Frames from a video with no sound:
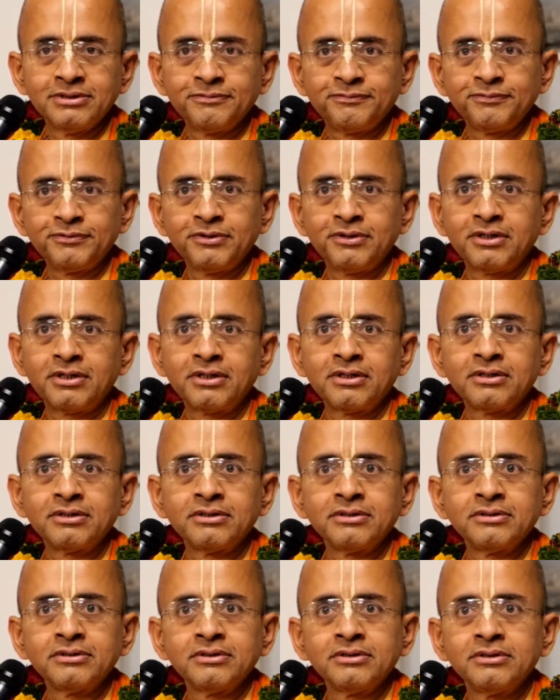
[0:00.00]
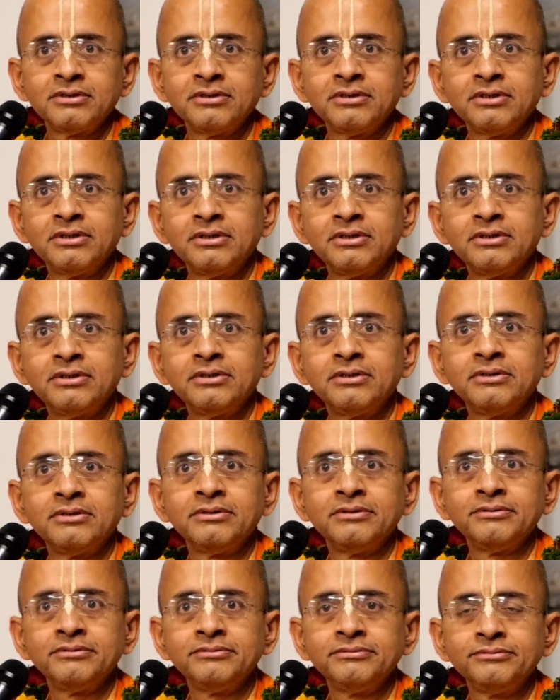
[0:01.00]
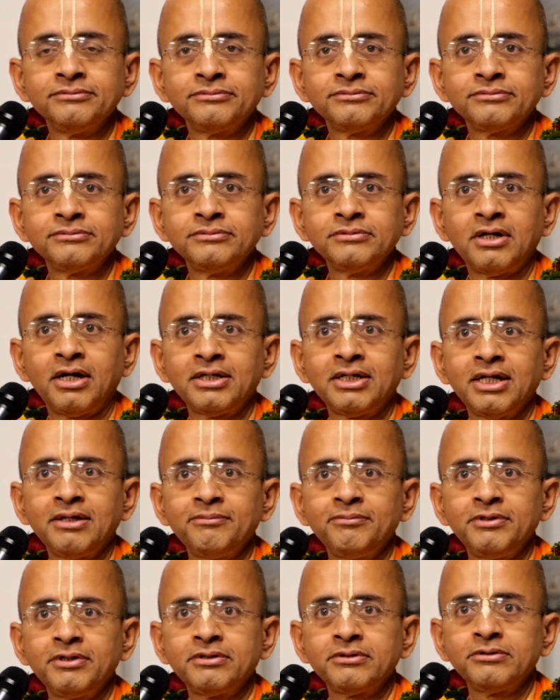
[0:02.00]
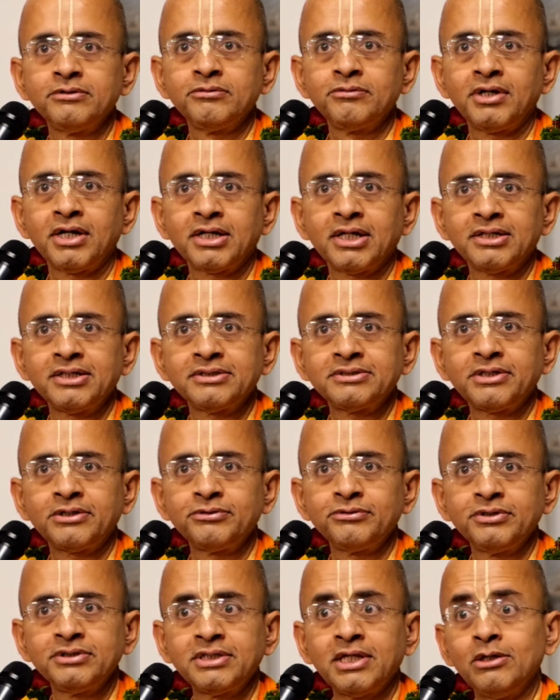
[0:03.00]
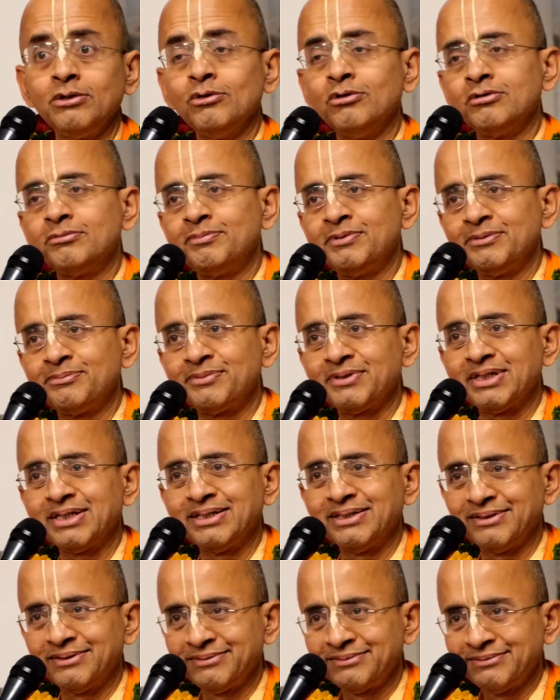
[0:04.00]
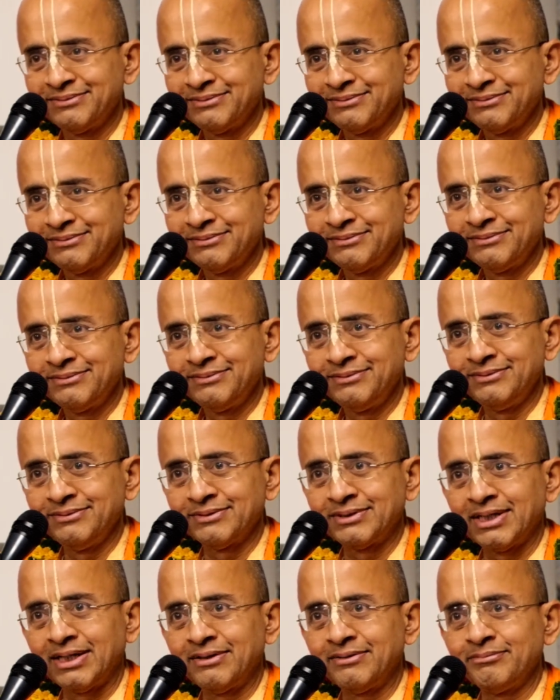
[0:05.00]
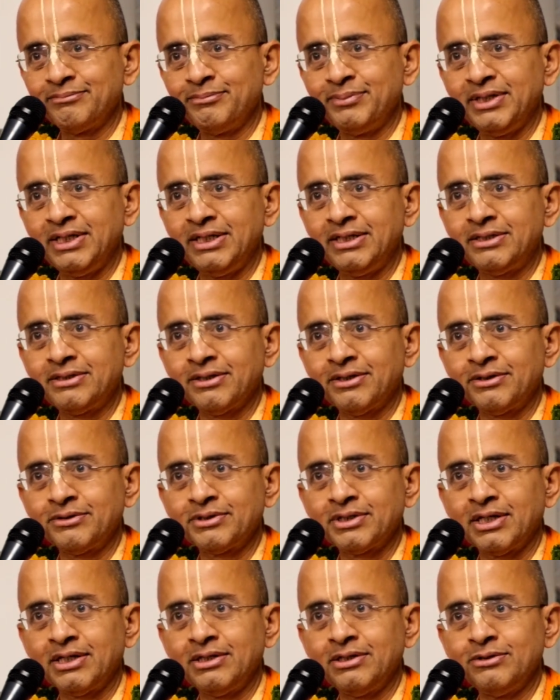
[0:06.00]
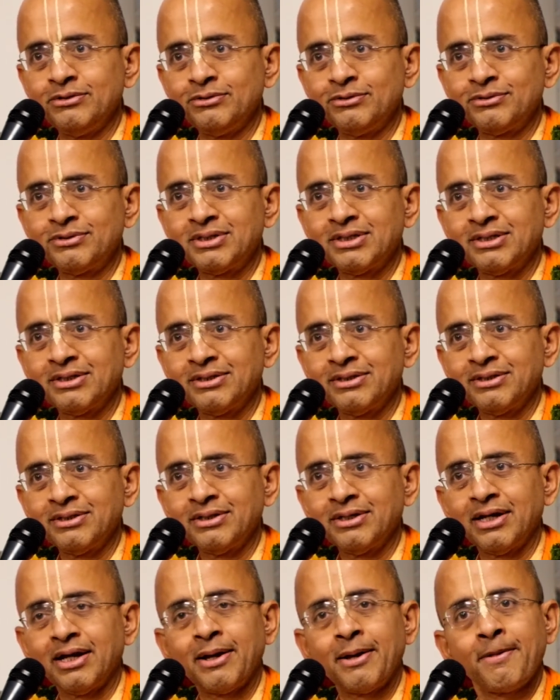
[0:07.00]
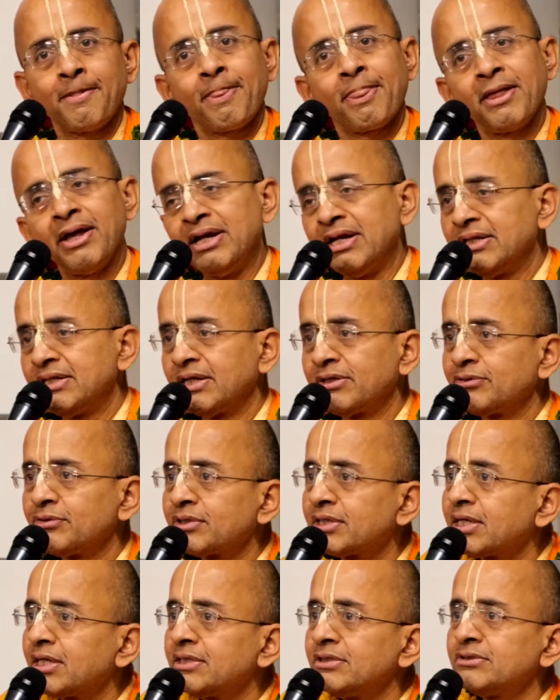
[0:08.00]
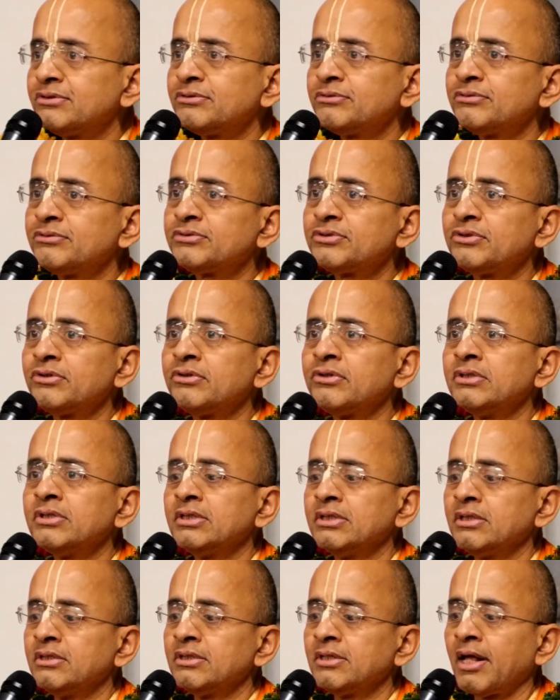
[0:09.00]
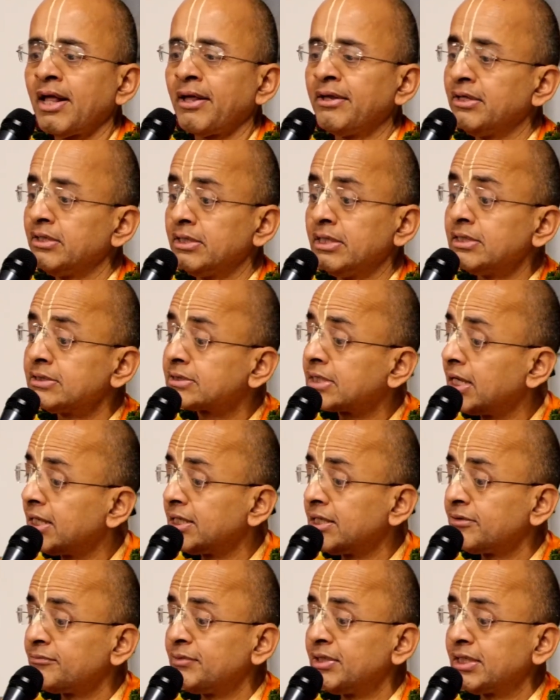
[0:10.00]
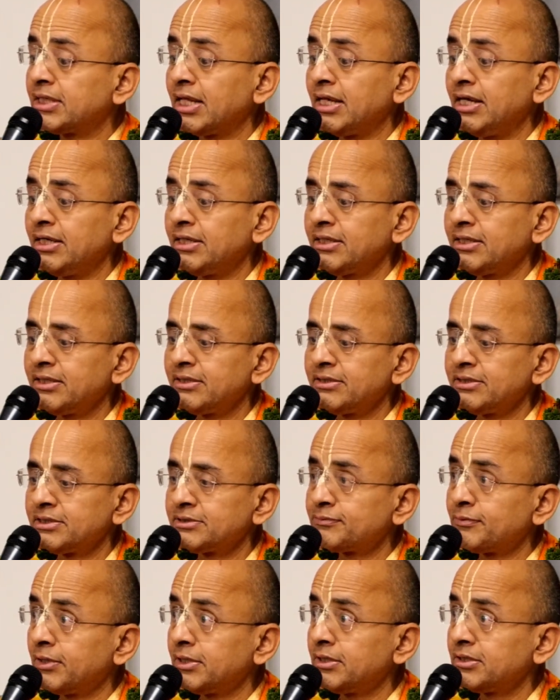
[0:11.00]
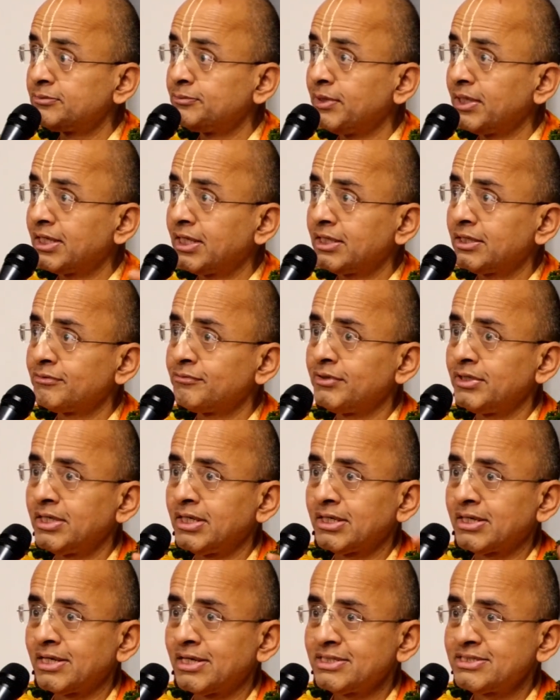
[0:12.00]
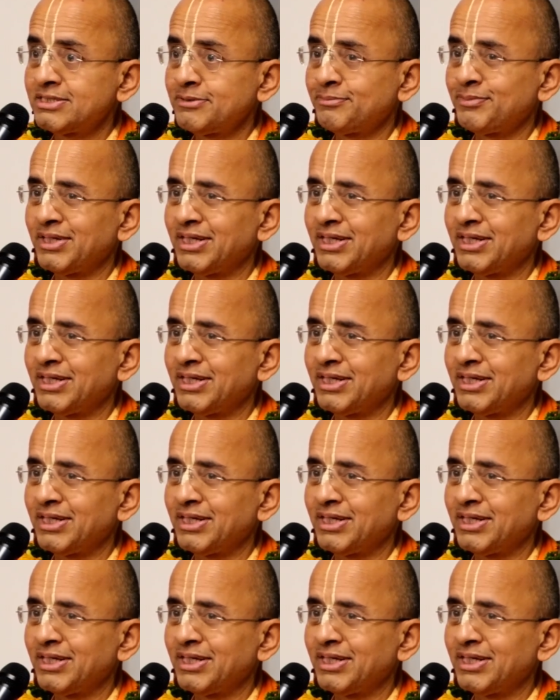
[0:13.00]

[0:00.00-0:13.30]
If you are uh, not able to do what others are doing, then loot people. You can beat or you can loot, anything you can do. So, this kind of mentality is what is making the world a crazy